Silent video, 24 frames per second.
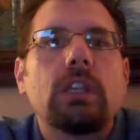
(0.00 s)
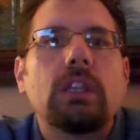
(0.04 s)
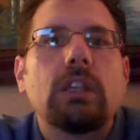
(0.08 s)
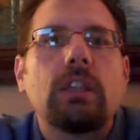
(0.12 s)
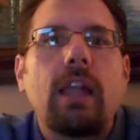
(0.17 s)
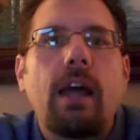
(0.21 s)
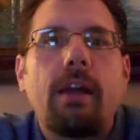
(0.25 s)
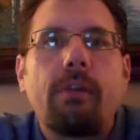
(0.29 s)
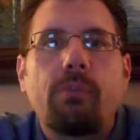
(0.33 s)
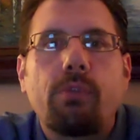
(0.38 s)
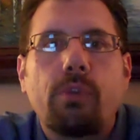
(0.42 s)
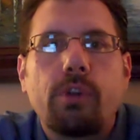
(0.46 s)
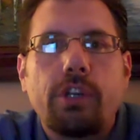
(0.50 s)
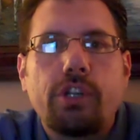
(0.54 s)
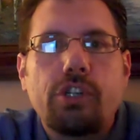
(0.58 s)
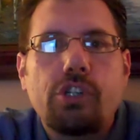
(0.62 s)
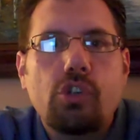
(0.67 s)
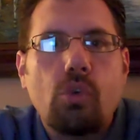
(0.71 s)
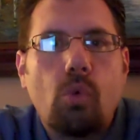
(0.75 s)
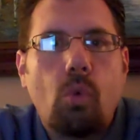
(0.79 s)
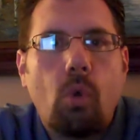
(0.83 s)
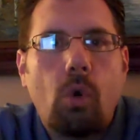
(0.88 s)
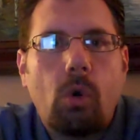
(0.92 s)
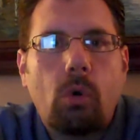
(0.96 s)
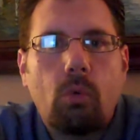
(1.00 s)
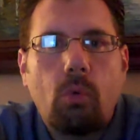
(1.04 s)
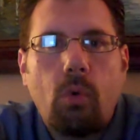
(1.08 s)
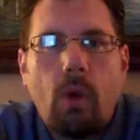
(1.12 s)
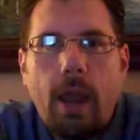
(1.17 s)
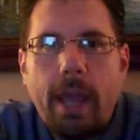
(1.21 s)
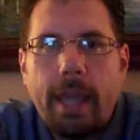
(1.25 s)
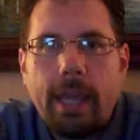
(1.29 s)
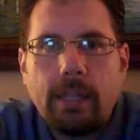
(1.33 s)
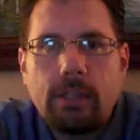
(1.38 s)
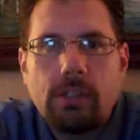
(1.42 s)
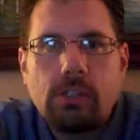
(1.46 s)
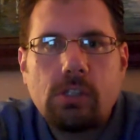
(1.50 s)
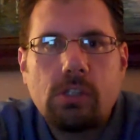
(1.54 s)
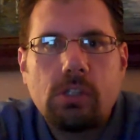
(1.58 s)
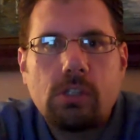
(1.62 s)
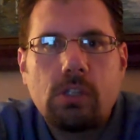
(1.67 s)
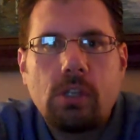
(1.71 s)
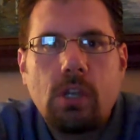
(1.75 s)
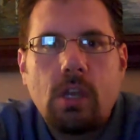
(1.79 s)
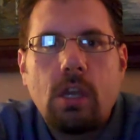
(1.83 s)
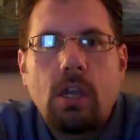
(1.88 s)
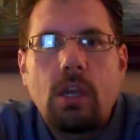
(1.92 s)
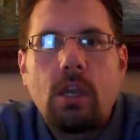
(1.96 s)
leverage or
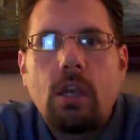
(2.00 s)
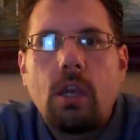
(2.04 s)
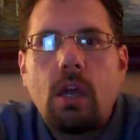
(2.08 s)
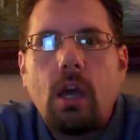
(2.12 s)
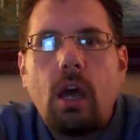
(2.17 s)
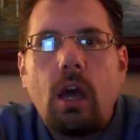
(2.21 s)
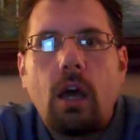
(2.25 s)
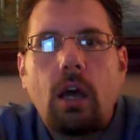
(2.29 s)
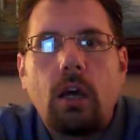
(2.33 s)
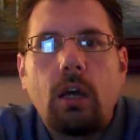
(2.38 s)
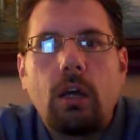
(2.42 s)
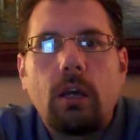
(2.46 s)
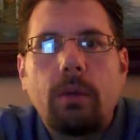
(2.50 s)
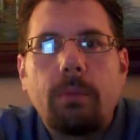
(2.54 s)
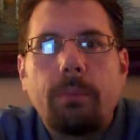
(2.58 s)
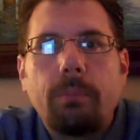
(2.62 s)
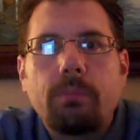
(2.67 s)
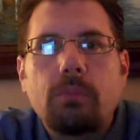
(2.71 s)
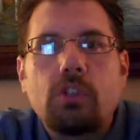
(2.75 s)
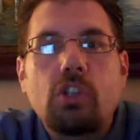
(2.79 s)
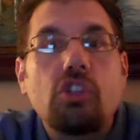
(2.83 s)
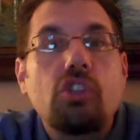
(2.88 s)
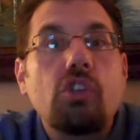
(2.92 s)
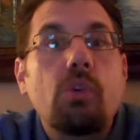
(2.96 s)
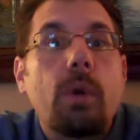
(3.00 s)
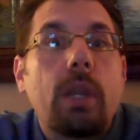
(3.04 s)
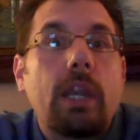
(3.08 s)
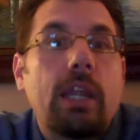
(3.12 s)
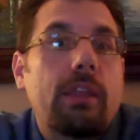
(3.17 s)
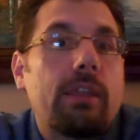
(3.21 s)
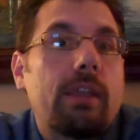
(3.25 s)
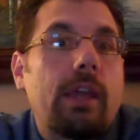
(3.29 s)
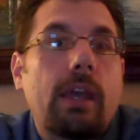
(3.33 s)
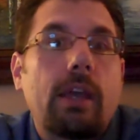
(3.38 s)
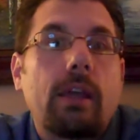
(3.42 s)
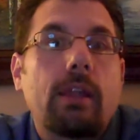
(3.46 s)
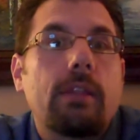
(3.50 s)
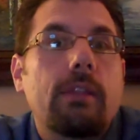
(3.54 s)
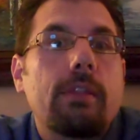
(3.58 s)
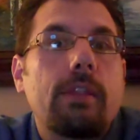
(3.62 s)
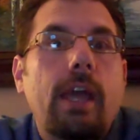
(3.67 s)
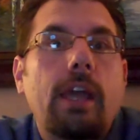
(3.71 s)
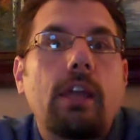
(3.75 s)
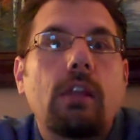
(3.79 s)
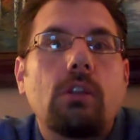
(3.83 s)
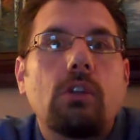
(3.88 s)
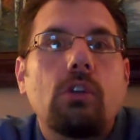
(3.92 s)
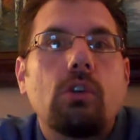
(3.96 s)
rights to do anything
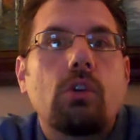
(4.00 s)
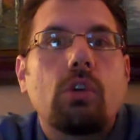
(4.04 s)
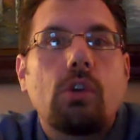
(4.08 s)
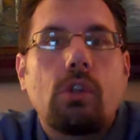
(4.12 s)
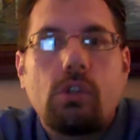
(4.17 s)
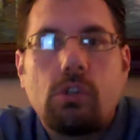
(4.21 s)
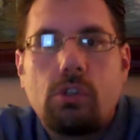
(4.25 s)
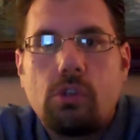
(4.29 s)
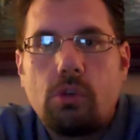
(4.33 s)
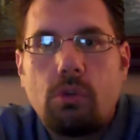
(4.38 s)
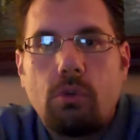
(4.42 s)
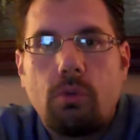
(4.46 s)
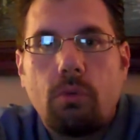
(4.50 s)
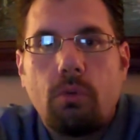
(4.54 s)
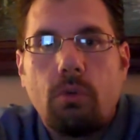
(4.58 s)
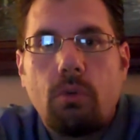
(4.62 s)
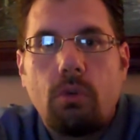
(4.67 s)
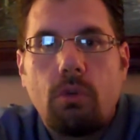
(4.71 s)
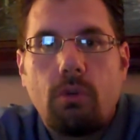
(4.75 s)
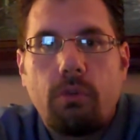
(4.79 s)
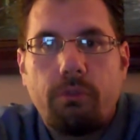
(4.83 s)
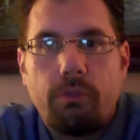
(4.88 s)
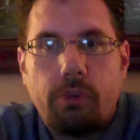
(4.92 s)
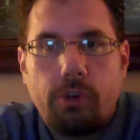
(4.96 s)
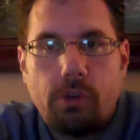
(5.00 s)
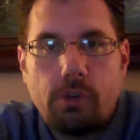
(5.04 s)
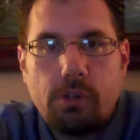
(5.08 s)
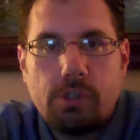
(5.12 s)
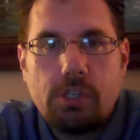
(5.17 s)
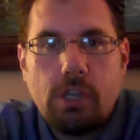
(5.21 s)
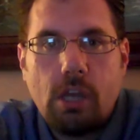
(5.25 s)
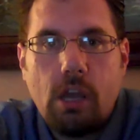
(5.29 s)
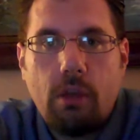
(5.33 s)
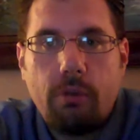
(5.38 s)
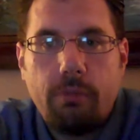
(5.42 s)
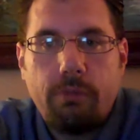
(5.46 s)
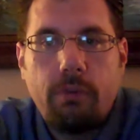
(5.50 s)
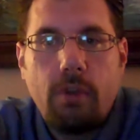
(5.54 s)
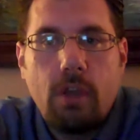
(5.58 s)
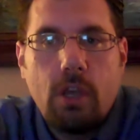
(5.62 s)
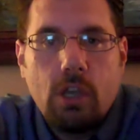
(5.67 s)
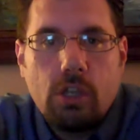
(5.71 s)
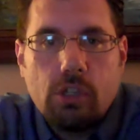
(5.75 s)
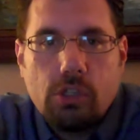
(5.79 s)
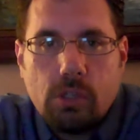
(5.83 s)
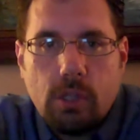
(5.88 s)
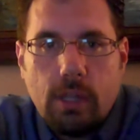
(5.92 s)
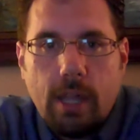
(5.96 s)
that you couldn't do for yourself.
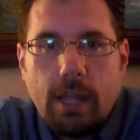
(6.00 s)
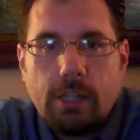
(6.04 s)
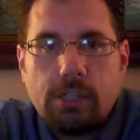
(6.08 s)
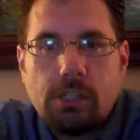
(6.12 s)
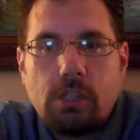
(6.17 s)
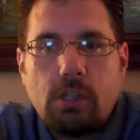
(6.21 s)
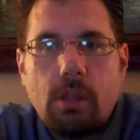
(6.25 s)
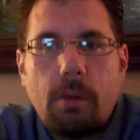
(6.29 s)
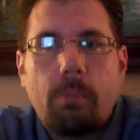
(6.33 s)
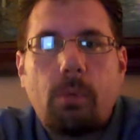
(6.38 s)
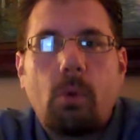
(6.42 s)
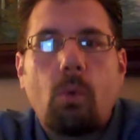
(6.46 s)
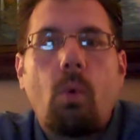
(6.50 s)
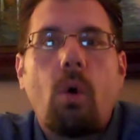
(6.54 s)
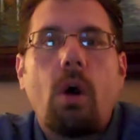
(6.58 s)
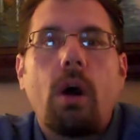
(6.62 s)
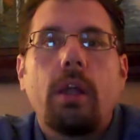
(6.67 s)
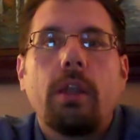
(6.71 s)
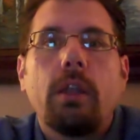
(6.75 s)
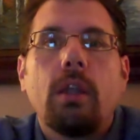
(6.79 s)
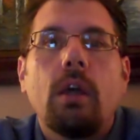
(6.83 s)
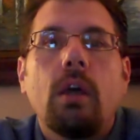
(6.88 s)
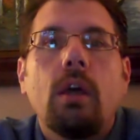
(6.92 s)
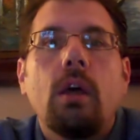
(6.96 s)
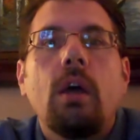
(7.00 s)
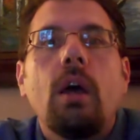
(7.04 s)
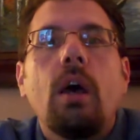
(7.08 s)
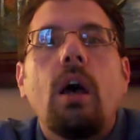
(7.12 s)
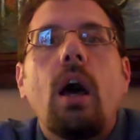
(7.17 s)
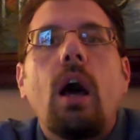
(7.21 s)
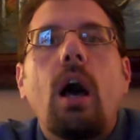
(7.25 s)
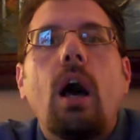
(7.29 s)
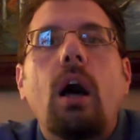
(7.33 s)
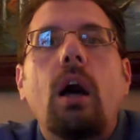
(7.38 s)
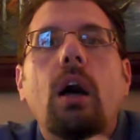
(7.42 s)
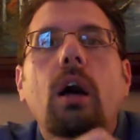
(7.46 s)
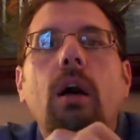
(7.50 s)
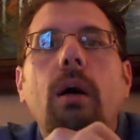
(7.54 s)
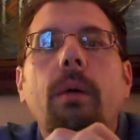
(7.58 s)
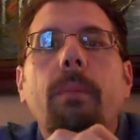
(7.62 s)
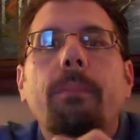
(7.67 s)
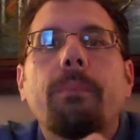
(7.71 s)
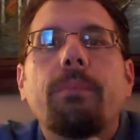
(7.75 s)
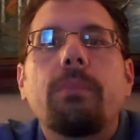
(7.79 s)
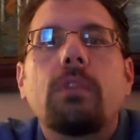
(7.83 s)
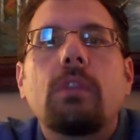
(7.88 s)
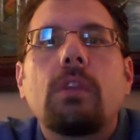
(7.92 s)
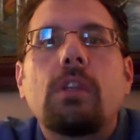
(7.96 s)
So that's number 1.
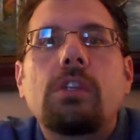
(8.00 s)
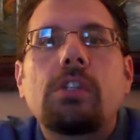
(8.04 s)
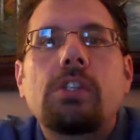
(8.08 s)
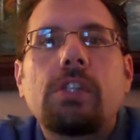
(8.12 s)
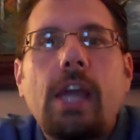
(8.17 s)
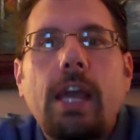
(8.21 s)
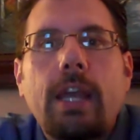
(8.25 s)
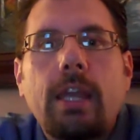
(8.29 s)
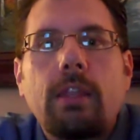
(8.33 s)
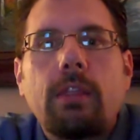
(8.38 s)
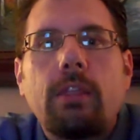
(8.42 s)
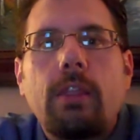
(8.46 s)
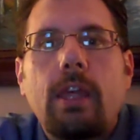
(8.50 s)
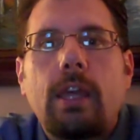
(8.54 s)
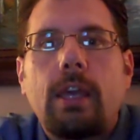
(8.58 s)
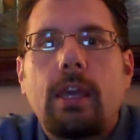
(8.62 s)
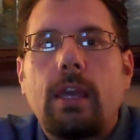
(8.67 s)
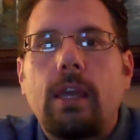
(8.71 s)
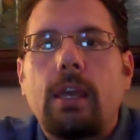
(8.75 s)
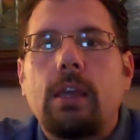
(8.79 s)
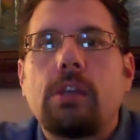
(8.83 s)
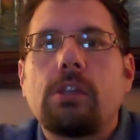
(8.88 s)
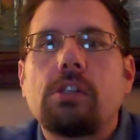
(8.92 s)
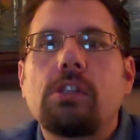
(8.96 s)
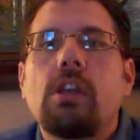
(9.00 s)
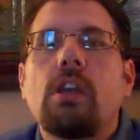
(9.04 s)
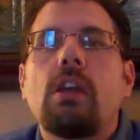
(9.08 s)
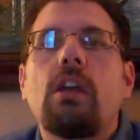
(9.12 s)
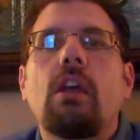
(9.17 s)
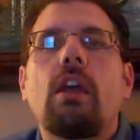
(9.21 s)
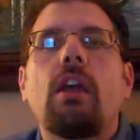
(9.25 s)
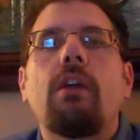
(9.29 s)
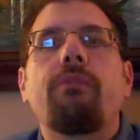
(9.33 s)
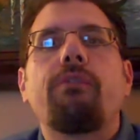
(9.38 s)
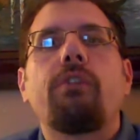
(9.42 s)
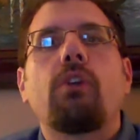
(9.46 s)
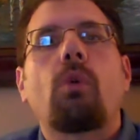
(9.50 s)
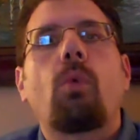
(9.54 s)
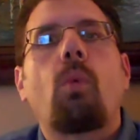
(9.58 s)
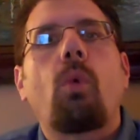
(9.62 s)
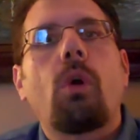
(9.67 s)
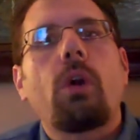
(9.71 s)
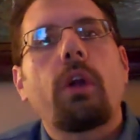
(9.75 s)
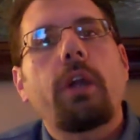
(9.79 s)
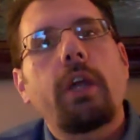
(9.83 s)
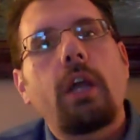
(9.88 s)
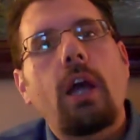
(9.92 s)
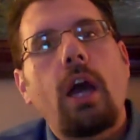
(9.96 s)
The second thing is, if you're
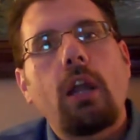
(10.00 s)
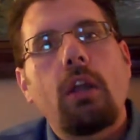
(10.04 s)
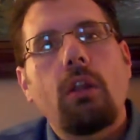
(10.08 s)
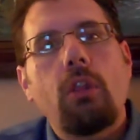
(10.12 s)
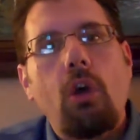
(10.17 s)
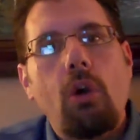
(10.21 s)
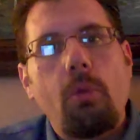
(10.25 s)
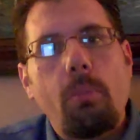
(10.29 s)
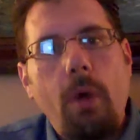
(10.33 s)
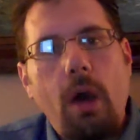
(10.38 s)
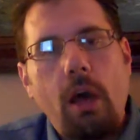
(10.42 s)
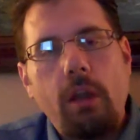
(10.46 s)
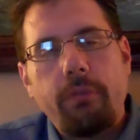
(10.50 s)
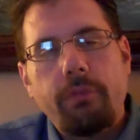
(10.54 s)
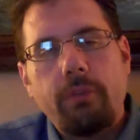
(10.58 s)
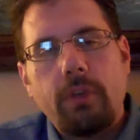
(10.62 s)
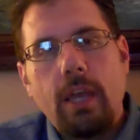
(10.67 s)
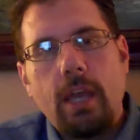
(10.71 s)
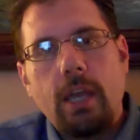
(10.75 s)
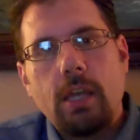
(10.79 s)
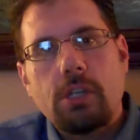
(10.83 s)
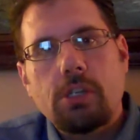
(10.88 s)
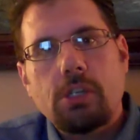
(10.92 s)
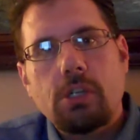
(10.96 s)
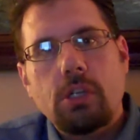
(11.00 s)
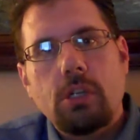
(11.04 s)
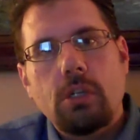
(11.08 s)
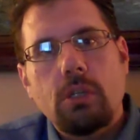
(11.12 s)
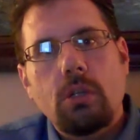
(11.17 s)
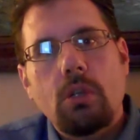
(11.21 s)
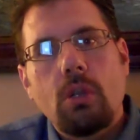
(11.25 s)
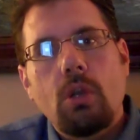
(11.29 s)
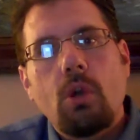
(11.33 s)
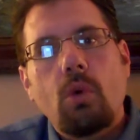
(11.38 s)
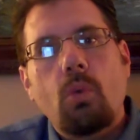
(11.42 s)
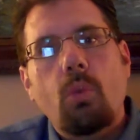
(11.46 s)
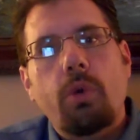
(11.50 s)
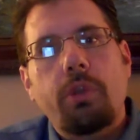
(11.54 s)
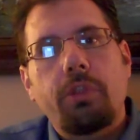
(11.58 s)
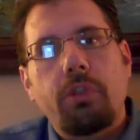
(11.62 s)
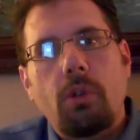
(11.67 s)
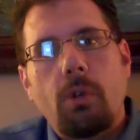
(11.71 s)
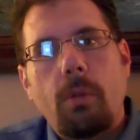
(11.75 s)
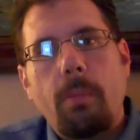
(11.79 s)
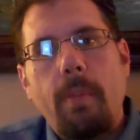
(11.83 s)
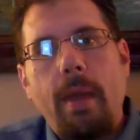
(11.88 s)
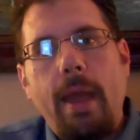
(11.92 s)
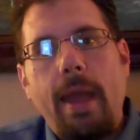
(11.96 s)
working on a loan modification
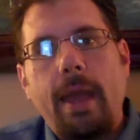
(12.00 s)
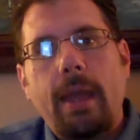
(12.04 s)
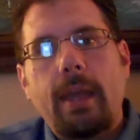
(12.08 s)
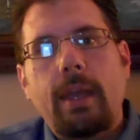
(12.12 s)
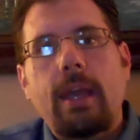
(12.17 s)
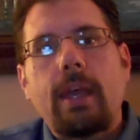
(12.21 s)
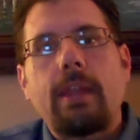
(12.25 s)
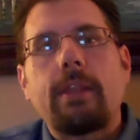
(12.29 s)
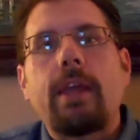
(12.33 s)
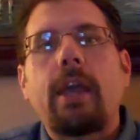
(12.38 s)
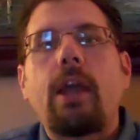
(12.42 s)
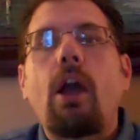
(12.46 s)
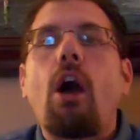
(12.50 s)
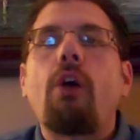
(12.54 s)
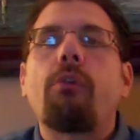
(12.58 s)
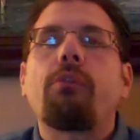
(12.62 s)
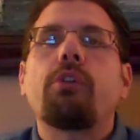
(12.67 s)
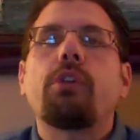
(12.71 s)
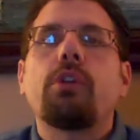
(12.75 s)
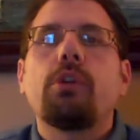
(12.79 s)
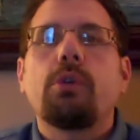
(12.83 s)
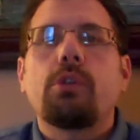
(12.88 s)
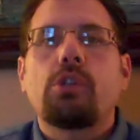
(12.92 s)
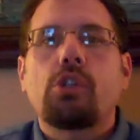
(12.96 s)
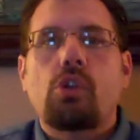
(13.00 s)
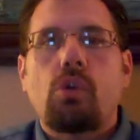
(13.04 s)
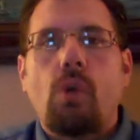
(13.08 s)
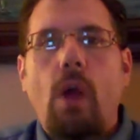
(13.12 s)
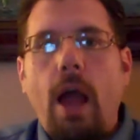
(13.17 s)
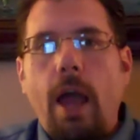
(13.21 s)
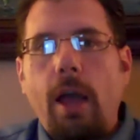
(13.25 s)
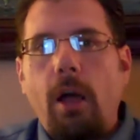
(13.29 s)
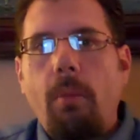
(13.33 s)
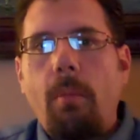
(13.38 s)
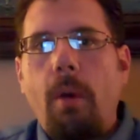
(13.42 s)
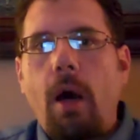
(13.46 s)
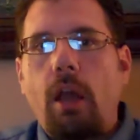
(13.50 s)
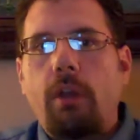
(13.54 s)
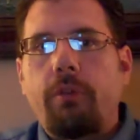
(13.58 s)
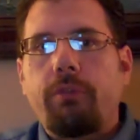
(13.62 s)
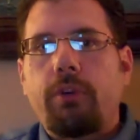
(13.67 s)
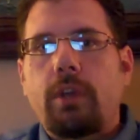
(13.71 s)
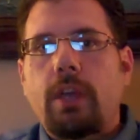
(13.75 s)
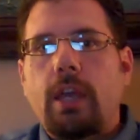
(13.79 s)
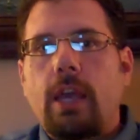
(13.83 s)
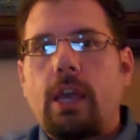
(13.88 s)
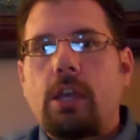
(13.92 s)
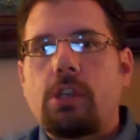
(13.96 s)
with your bank and they offer you a trial
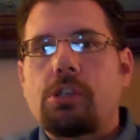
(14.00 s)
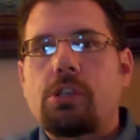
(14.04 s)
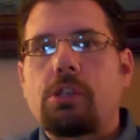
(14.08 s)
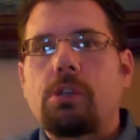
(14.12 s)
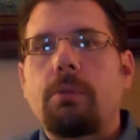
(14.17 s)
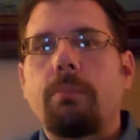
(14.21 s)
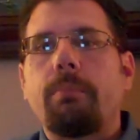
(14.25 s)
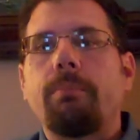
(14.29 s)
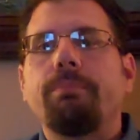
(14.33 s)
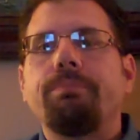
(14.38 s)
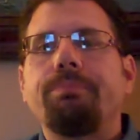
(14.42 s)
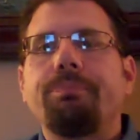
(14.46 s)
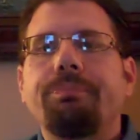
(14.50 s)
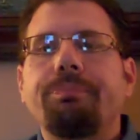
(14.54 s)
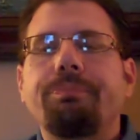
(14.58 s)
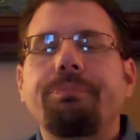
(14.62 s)
modification,